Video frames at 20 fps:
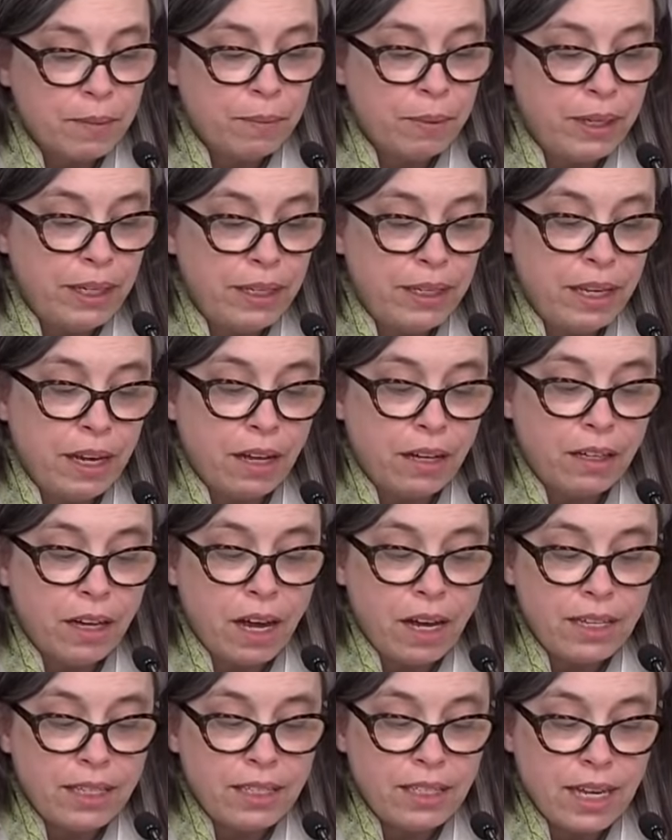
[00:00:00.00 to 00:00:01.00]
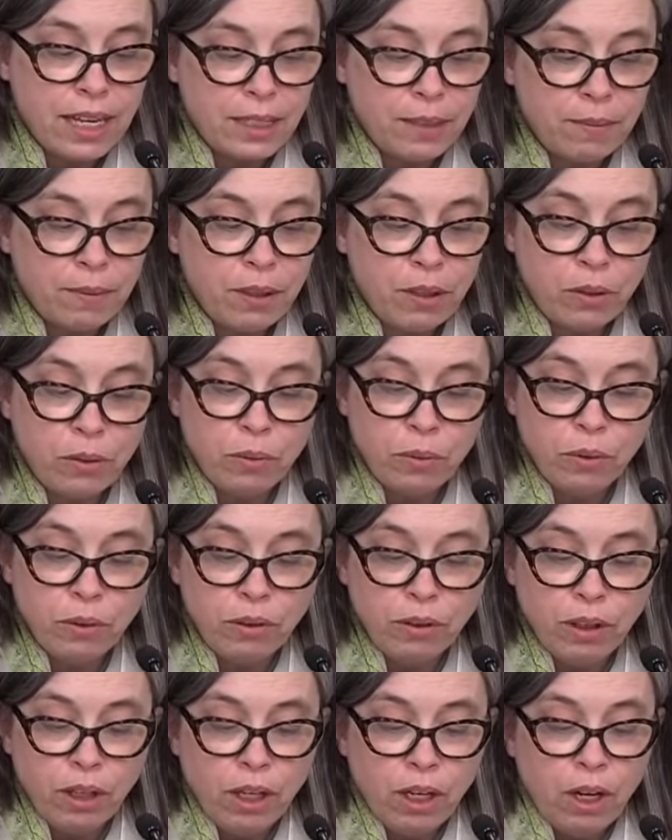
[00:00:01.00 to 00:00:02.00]
complete the online assessment
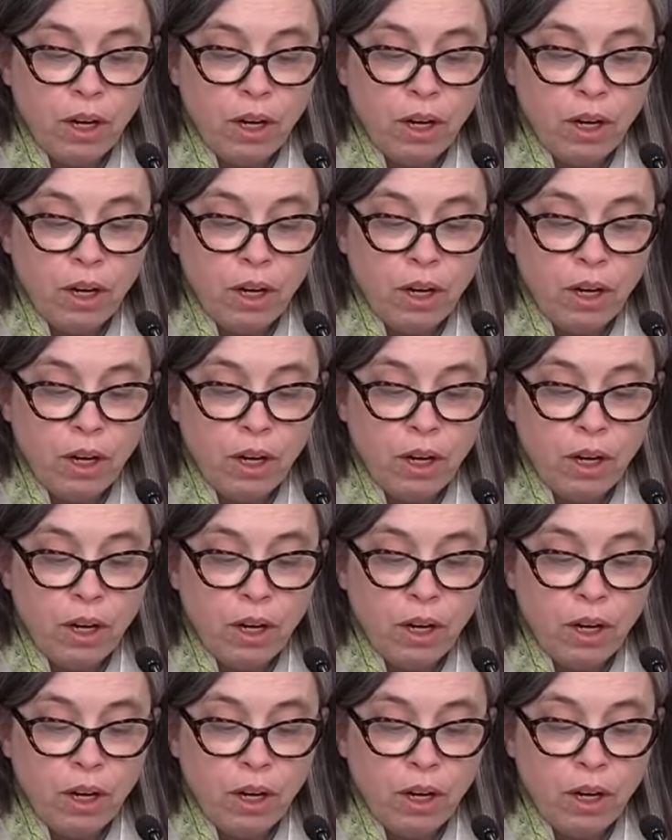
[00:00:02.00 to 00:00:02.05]
tool